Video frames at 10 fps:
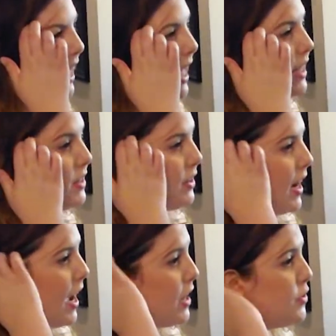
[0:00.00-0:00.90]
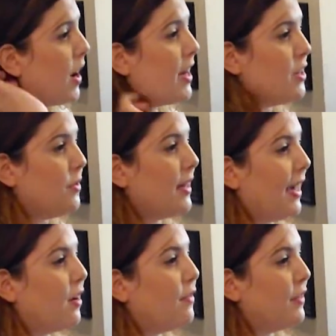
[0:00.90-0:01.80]
answer, I try to do it
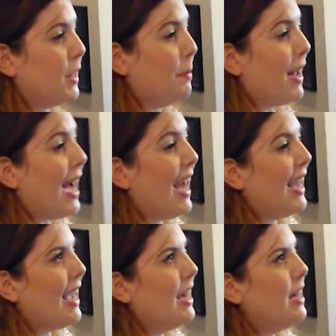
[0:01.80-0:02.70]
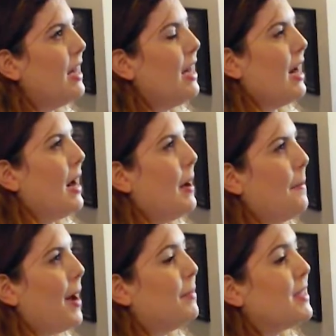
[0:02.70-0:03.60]
carefully. But
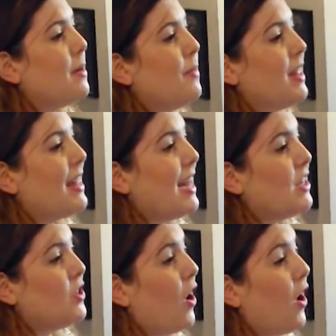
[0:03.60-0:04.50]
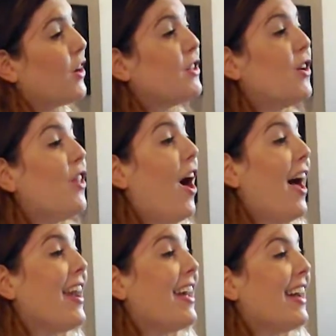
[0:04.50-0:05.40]
I'm someone that talks a
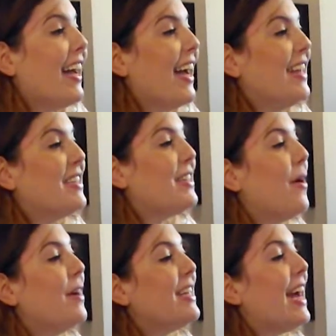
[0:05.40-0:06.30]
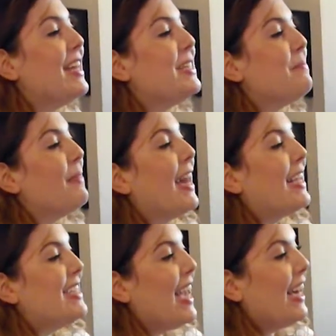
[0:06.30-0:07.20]
lot. And so it ends up
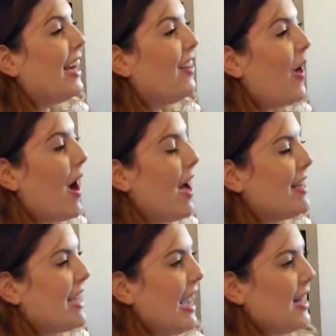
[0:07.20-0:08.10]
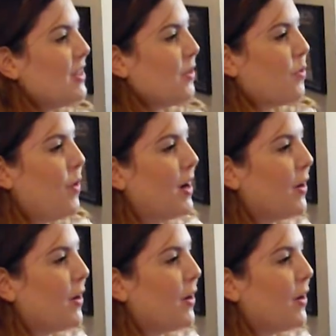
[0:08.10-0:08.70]
like taking a lot to answer one